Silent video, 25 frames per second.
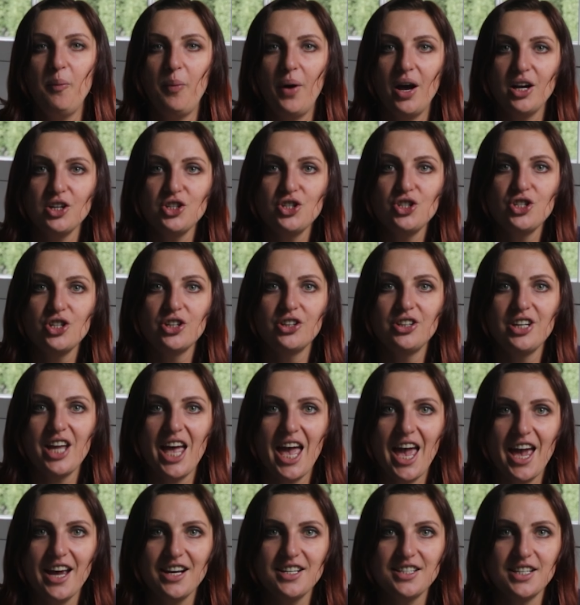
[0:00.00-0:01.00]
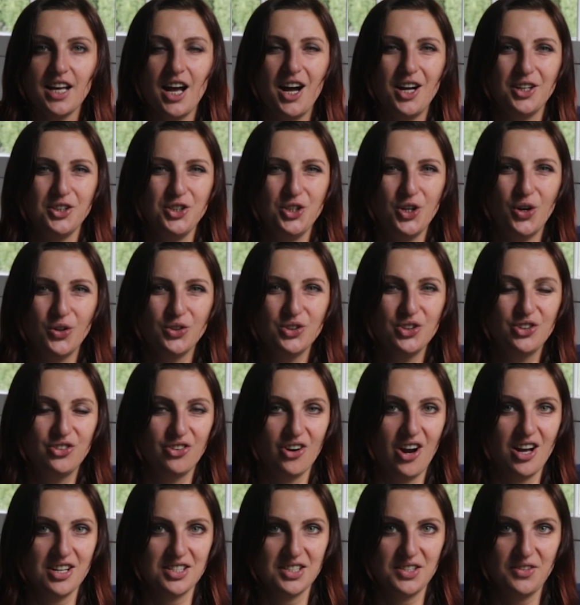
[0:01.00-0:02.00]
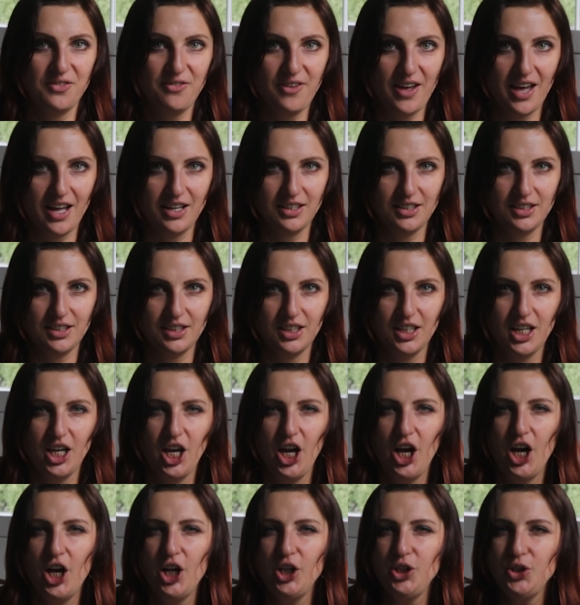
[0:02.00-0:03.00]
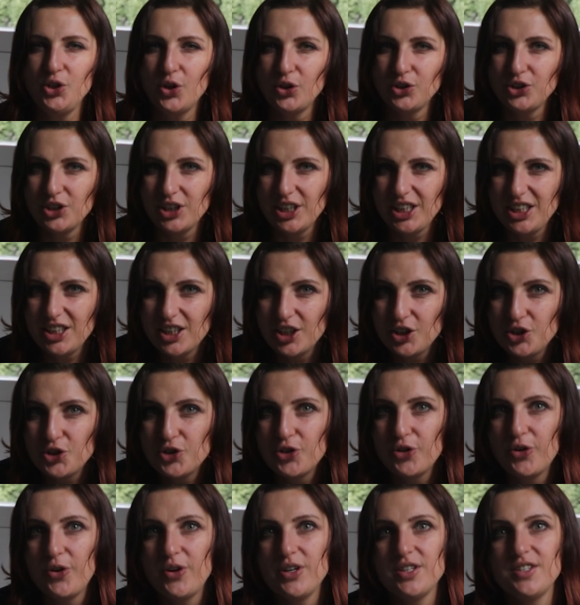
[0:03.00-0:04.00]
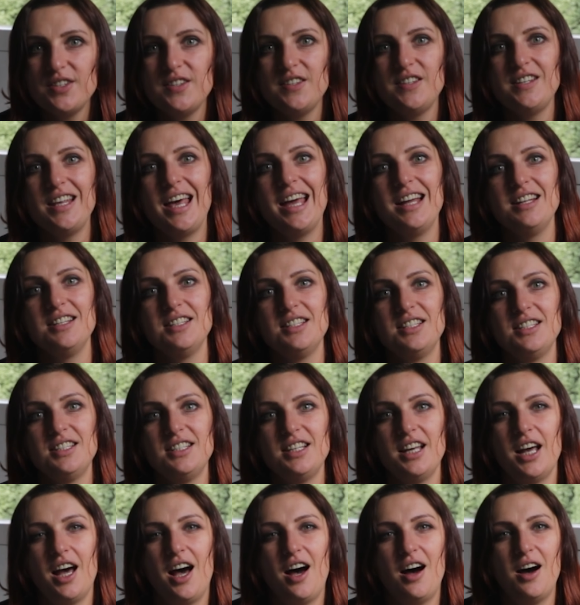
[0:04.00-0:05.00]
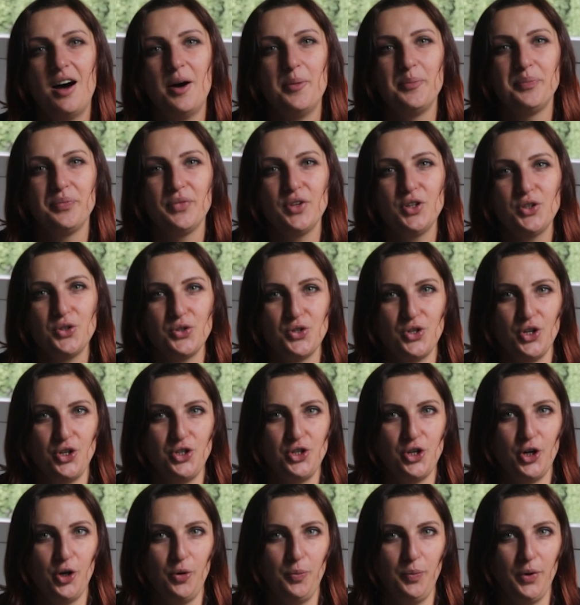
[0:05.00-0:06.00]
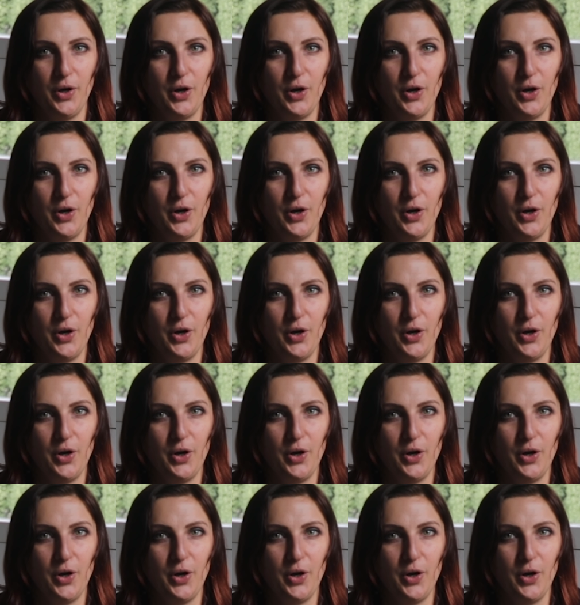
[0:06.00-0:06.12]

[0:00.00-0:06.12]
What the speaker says: Pastured eggs are not grass-fed, not in a truest sense to the term,